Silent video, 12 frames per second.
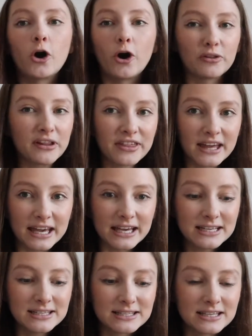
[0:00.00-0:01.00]
all the
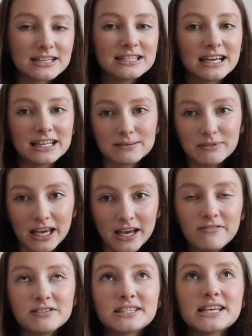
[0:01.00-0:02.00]
things to get some
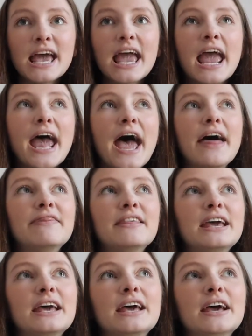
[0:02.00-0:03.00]
gifts. And
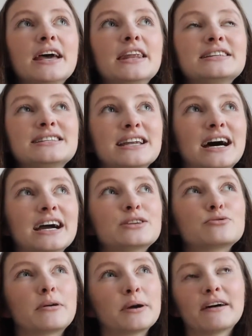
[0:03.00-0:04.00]
then tonight
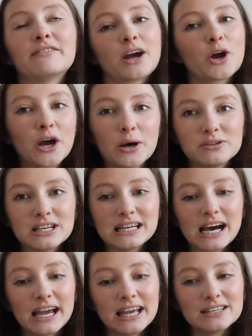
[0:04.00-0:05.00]
we'll probably have like a cozy
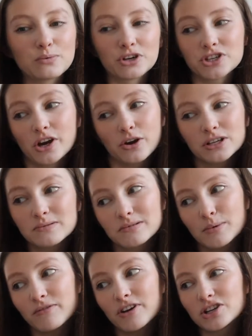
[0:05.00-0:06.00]
night watching a Christmas
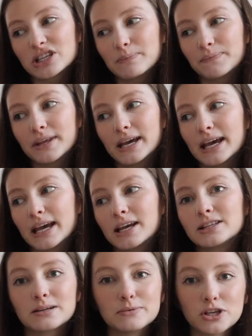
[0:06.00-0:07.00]
movie or something.
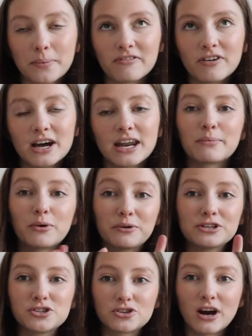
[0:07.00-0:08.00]
It's gonna be super fun. I'm
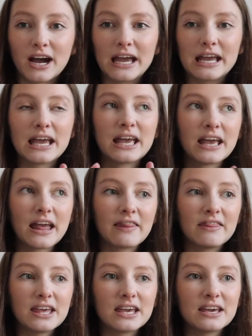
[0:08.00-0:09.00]
going to try
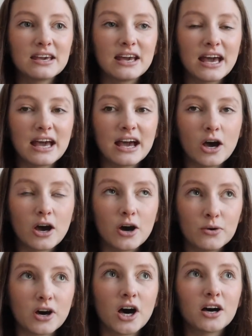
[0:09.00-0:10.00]
the
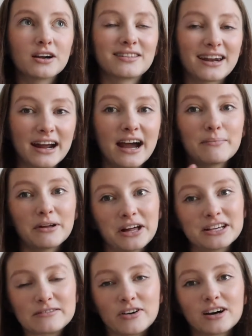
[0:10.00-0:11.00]
Onog that I got in my
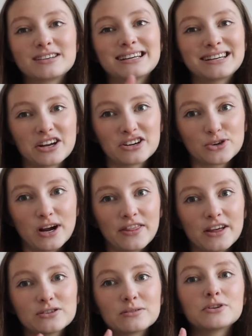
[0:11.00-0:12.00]
last vlog because I did not try it
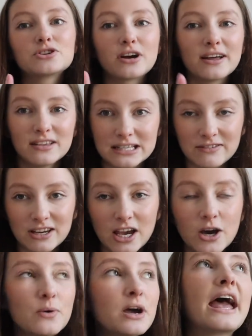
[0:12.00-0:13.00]
then. So I'm gonna try it in this
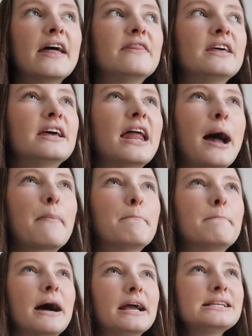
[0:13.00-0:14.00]
video. And then I
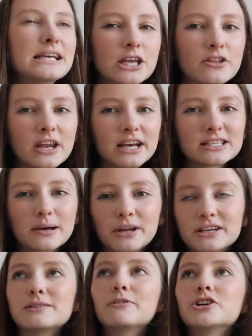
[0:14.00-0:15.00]
might take you the next couple
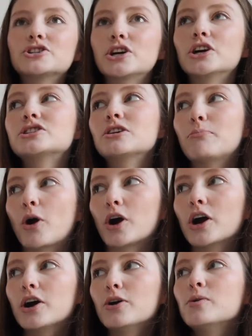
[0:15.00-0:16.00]
days. I'm not sure.
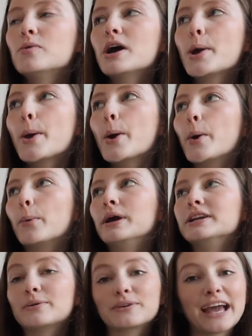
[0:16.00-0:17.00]
Tomorrow, we
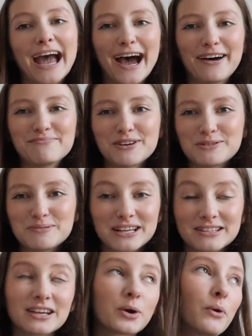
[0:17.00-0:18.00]
don't really have much
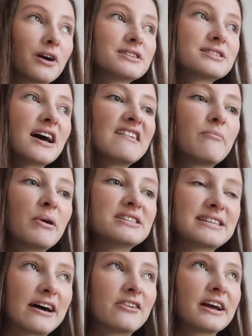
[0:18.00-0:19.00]
besides like work and stuff. But
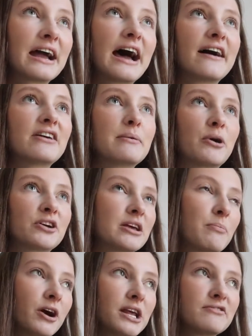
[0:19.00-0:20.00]
Saturday I have a birthday
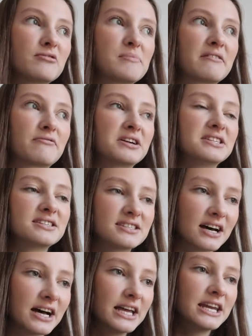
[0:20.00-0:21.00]
party for my friend's
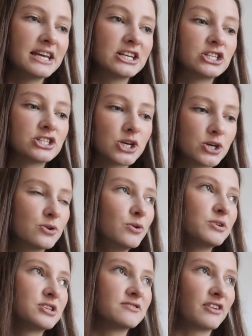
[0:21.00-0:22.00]
son. He is 2,
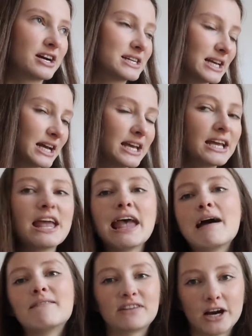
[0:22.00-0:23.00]
which is very exciting,
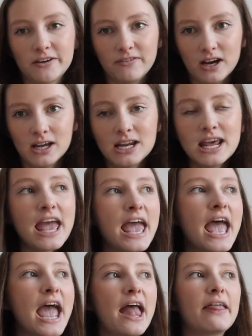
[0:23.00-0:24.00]
very fun.
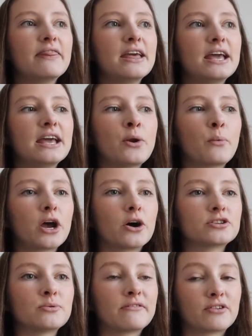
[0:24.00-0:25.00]
And then we
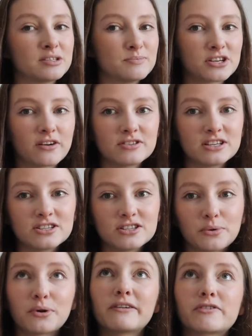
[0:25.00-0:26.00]
also have Christmas services.
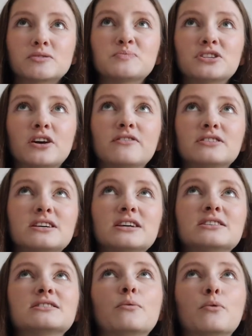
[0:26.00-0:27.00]
So we'll have Christmas
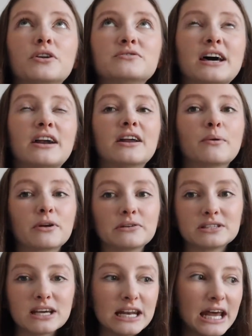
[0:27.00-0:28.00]
services, one on Saturday, one on
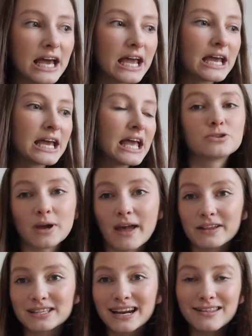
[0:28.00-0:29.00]
Sunday. So yeah,
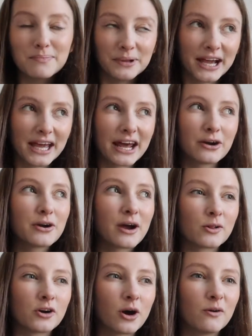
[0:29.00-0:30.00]
that's kind of the plan. I don't know
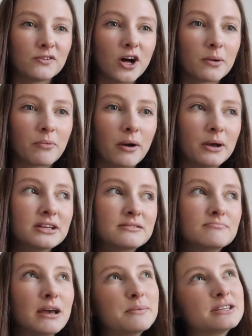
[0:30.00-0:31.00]
how long I'll vlog, probably
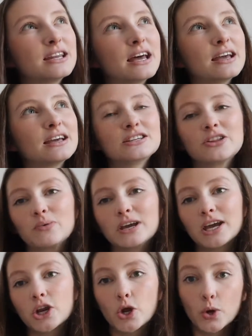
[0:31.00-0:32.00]
maybe today into the
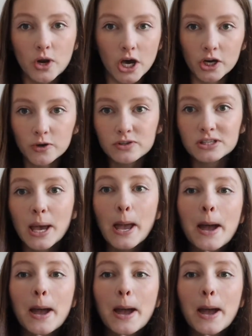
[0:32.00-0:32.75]
weekend, who knows.